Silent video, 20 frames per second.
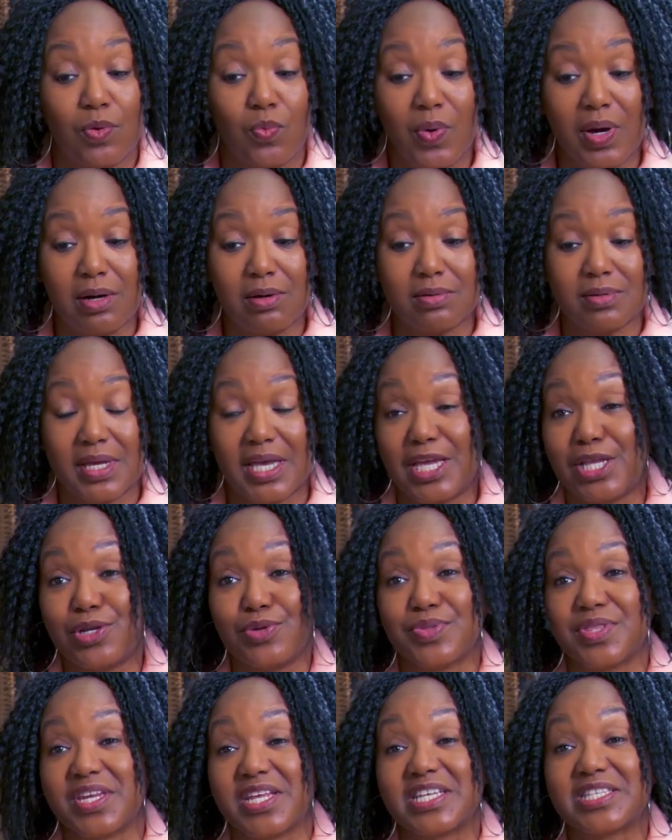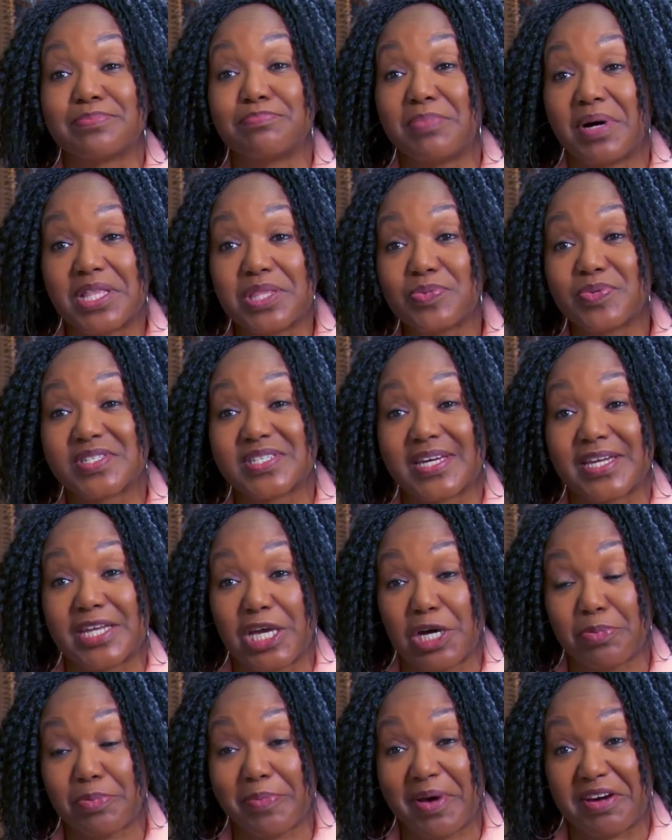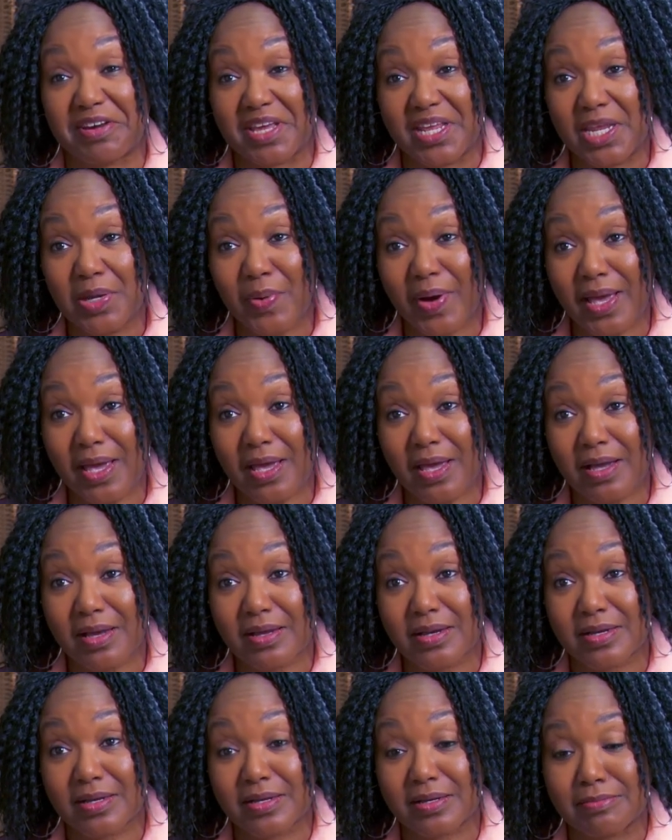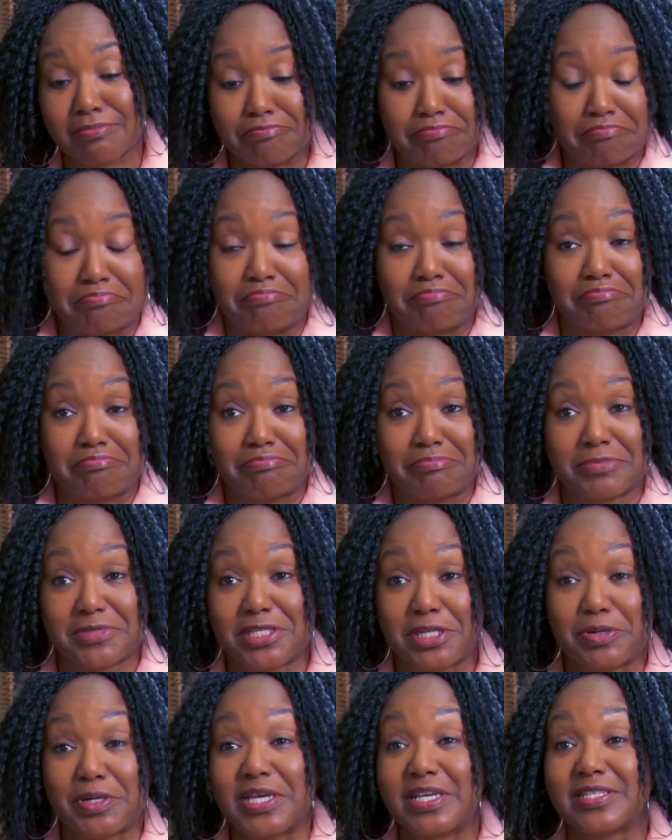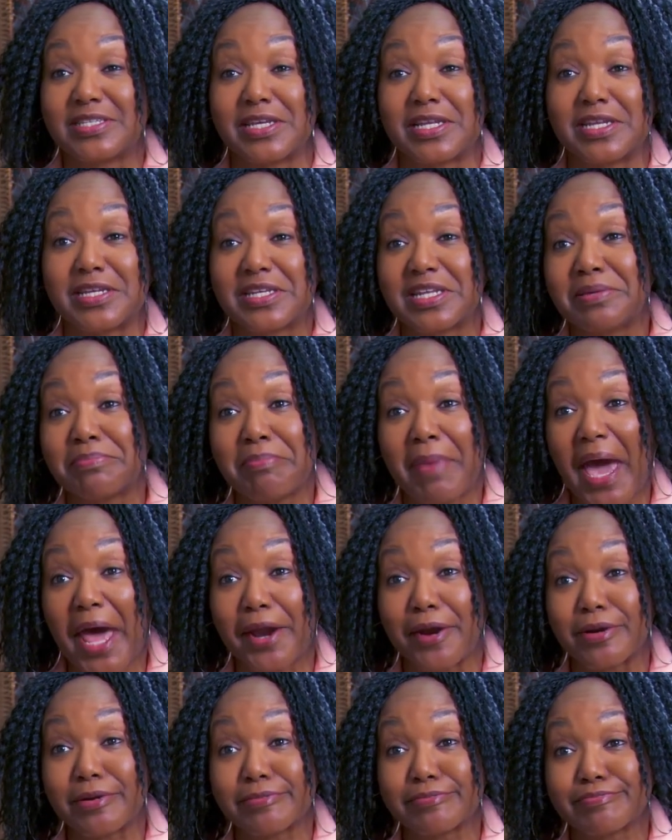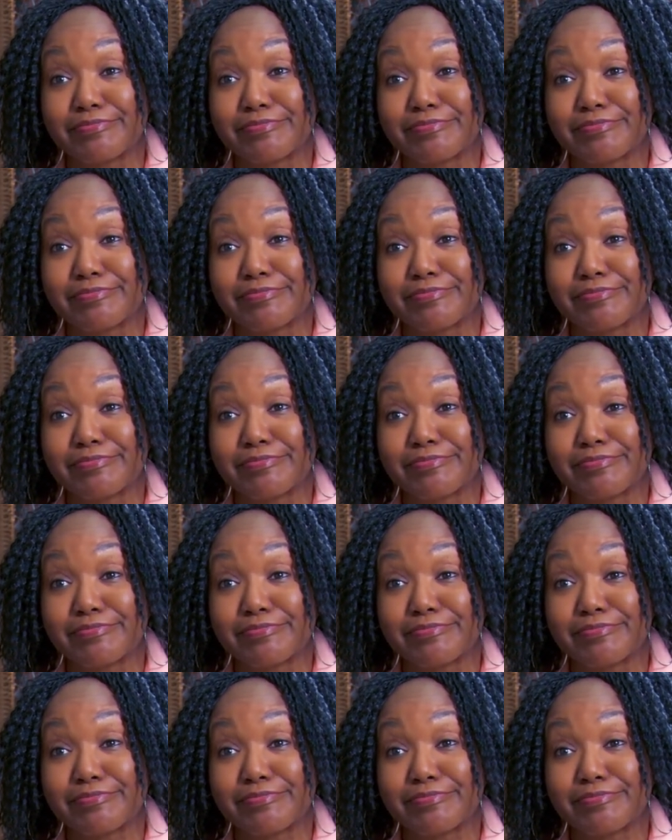Well, he knew that his mother was going to help him out anyway, so he said it didn't matter.